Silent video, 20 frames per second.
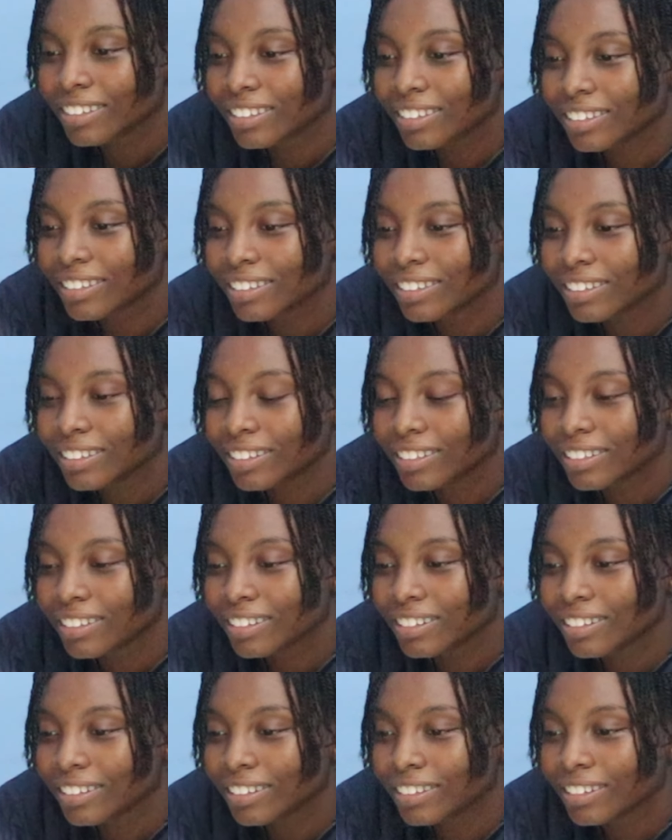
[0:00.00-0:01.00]

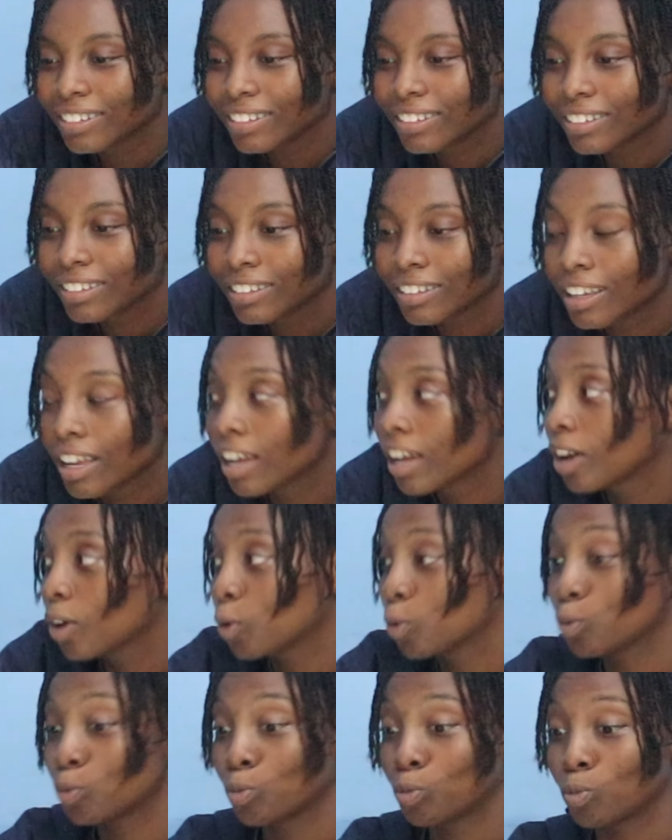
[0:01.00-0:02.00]

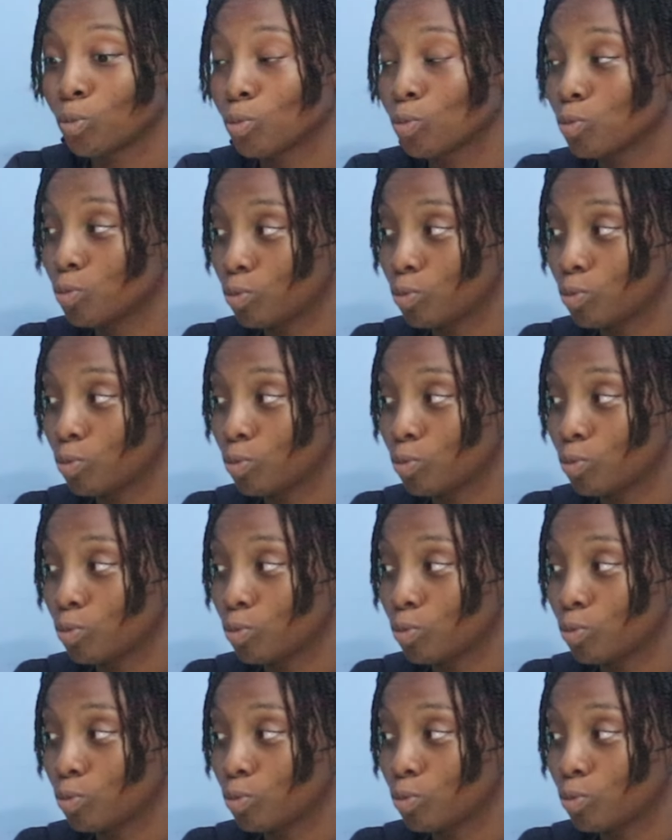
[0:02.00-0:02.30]
(silent)